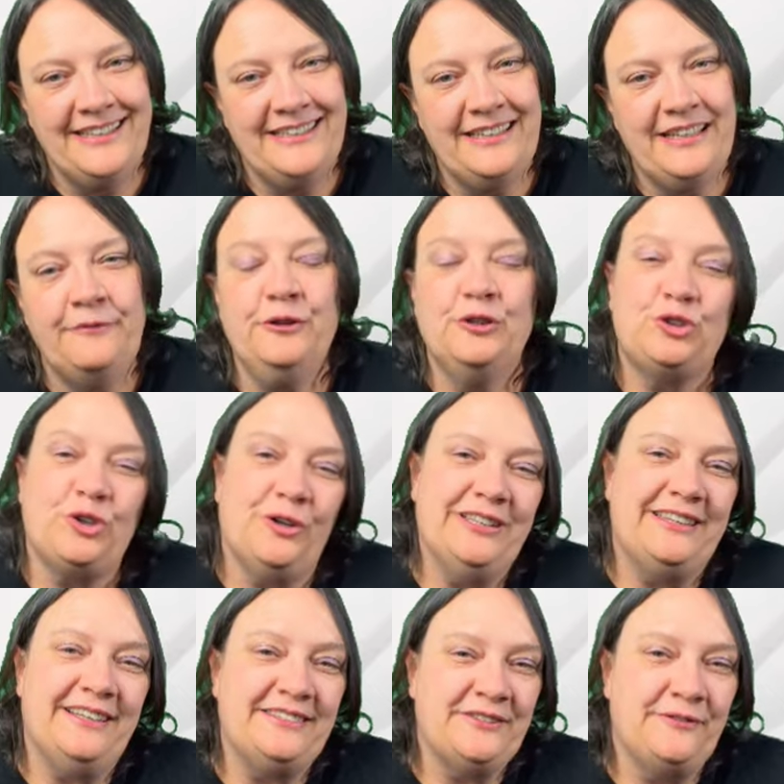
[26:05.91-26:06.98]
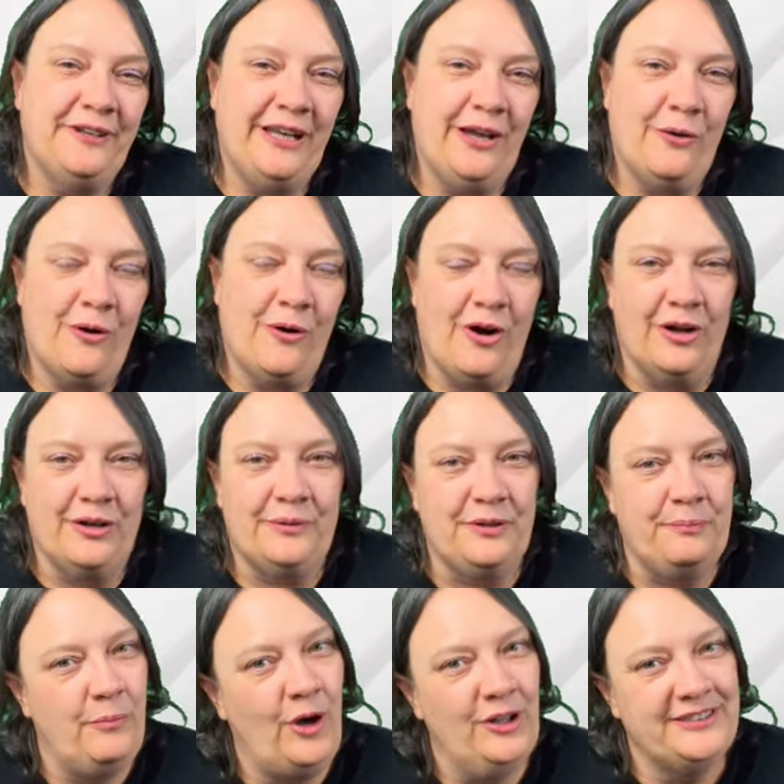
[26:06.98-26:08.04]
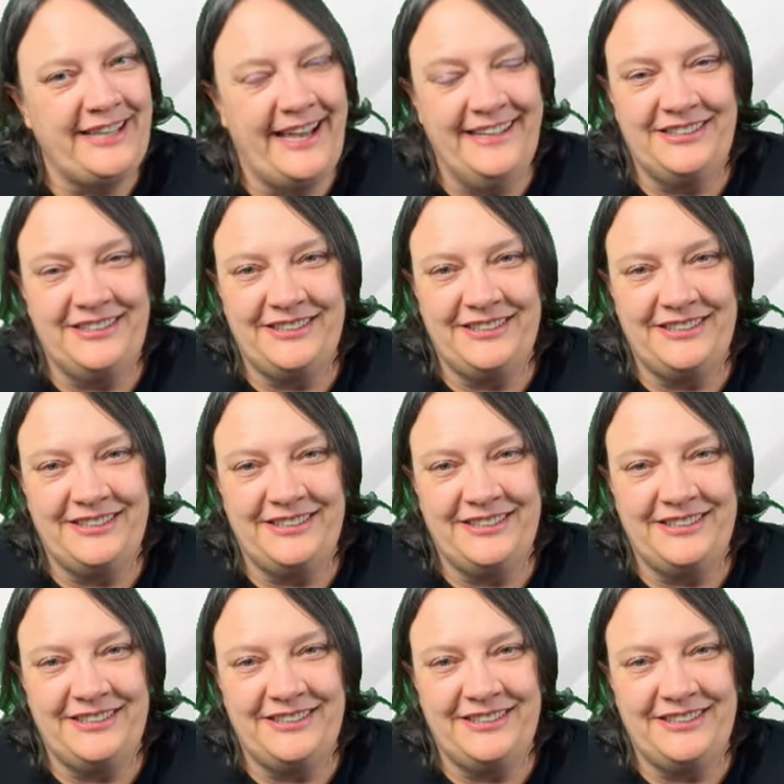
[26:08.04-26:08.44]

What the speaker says: If you enjoyed this video on Bronze Age